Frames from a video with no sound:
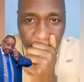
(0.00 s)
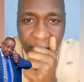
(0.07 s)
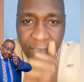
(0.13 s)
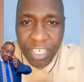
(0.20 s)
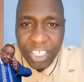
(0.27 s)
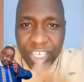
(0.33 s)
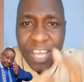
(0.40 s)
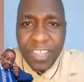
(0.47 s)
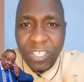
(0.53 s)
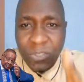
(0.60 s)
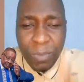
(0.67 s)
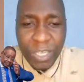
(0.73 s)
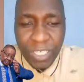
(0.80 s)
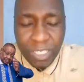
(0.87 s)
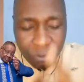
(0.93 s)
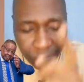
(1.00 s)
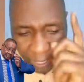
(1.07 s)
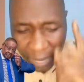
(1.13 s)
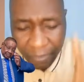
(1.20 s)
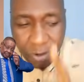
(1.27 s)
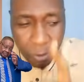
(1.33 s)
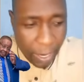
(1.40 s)
Share this message to
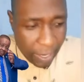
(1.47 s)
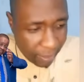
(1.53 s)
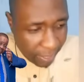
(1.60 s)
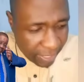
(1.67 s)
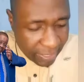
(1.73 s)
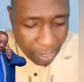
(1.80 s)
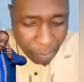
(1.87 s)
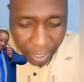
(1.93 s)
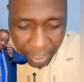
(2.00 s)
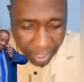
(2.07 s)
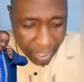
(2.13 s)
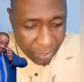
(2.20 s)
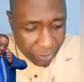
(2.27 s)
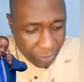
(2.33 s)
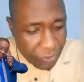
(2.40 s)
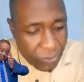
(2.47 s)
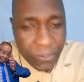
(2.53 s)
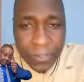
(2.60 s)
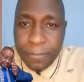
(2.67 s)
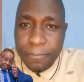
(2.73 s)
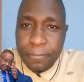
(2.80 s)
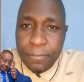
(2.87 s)
everyone. Let someone hear this.
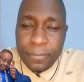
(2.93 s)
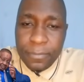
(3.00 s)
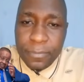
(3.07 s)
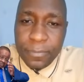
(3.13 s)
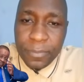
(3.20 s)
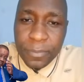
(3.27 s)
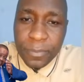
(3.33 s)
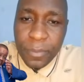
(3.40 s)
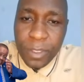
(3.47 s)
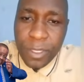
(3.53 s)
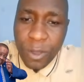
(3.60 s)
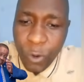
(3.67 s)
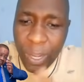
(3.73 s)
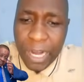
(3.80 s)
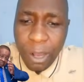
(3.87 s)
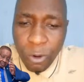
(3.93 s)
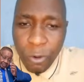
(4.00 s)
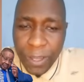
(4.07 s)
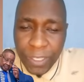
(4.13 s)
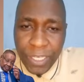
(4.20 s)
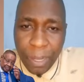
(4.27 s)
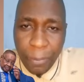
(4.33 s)
We're now
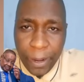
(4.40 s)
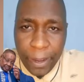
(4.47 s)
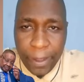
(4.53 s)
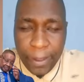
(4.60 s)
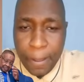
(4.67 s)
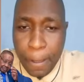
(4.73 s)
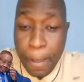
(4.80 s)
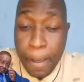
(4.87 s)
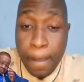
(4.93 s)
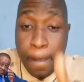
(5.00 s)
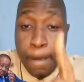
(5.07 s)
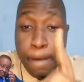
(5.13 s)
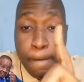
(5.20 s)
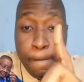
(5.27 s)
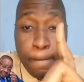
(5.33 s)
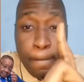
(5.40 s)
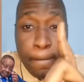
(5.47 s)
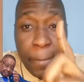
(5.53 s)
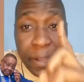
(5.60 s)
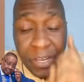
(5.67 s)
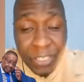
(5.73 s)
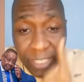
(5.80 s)
going somewhere.
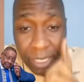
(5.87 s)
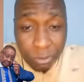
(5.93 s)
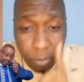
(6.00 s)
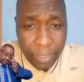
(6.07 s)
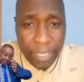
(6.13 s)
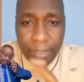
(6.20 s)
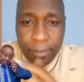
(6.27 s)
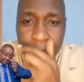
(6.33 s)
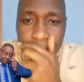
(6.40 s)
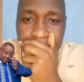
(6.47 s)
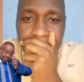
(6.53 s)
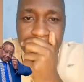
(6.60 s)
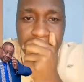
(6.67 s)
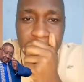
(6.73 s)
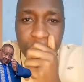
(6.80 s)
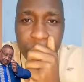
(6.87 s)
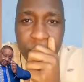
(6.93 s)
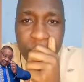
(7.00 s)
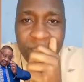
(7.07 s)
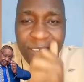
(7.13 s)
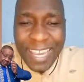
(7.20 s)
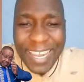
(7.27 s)
Listen to me.
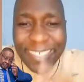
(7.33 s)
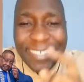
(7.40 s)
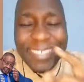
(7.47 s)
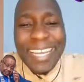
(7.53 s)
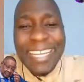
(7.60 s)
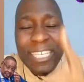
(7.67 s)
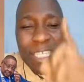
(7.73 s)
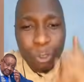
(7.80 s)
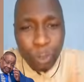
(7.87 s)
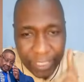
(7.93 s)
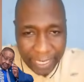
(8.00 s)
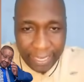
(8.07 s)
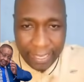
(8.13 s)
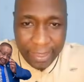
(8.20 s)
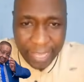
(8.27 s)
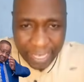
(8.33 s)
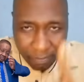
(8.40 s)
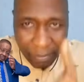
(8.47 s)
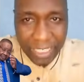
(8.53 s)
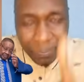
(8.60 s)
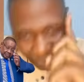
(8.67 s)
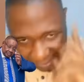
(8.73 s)
It's a duty that
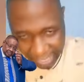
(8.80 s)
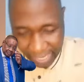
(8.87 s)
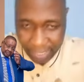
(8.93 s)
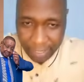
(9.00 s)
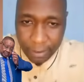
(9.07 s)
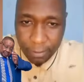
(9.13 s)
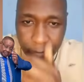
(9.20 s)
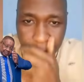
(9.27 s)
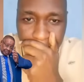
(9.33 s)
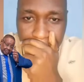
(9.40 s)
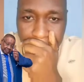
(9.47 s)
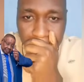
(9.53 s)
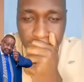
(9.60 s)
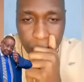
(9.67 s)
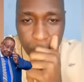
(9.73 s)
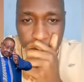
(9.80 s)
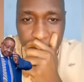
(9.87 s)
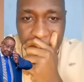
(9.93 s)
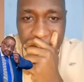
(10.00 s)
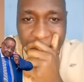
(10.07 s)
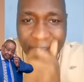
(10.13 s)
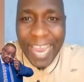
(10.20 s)
must be done.
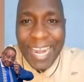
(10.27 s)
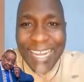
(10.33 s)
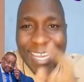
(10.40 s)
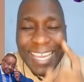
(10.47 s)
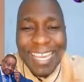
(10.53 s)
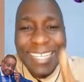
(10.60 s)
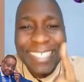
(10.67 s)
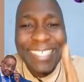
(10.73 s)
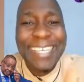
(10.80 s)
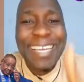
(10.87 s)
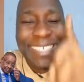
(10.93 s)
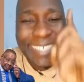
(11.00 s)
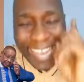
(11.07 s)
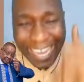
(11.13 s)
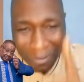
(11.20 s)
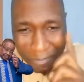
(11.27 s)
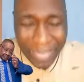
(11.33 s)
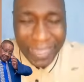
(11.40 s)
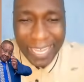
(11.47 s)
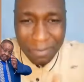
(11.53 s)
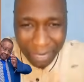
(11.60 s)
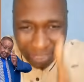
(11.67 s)
And it's a assignment
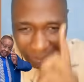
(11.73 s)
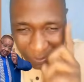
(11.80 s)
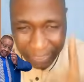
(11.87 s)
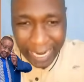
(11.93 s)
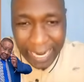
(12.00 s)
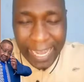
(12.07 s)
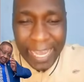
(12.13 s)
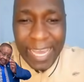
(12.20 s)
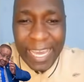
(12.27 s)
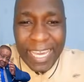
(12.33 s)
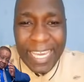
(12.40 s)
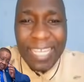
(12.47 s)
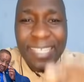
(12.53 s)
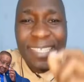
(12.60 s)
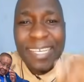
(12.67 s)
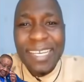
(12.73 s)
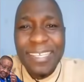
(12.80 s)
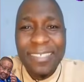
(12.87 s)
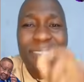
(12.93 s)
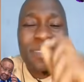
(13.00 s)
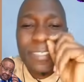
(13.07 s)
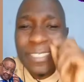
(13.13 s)
that must be done. It
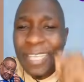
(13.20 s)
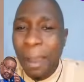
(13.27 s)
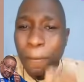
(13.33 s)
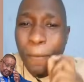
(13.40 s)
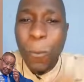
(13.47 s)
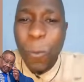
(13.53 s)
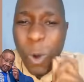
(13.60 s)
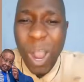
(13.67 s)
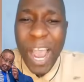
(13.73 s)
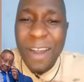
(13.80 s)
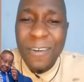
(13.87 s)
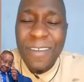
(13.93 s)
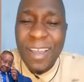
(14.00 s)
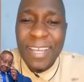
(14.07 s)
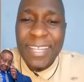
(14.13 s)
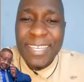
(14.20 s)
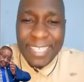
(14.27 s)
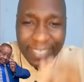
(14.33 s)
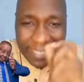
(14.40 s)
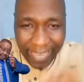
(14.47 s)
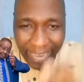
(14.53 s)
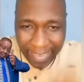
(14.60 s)
is someone
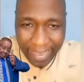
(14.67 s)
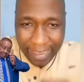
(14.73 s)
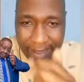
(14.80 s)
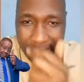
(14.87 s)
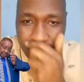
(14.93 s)
desire.